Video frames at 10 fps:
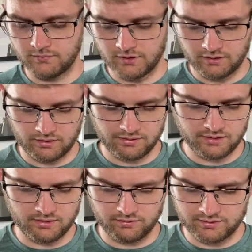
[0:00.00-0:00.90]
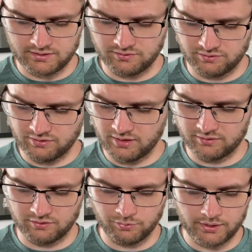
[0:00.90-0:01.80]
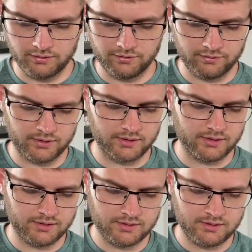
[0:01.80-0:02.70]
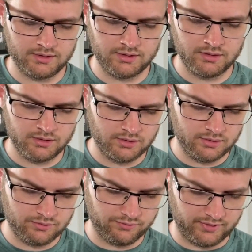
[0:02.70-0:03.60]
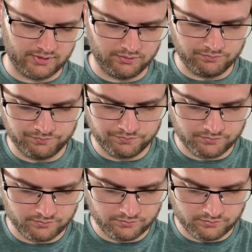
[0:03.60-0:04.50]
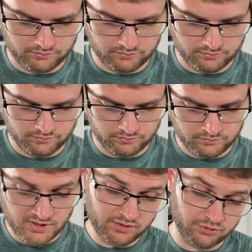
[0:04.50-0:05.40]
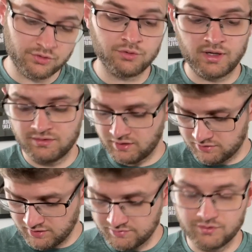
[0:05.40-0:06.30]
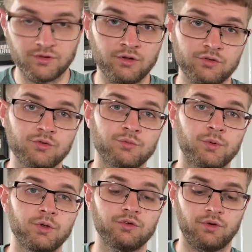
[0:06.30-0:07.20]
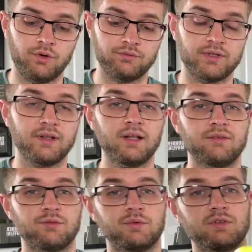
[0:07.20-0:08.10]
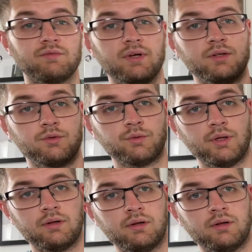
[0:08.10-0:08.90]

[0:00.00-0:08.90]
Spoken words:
And I think they're a decent size as well. They're, let's find out. Yeah, they're a UK size 7, so they're not too small, so hopefully they'll have some decent value as well.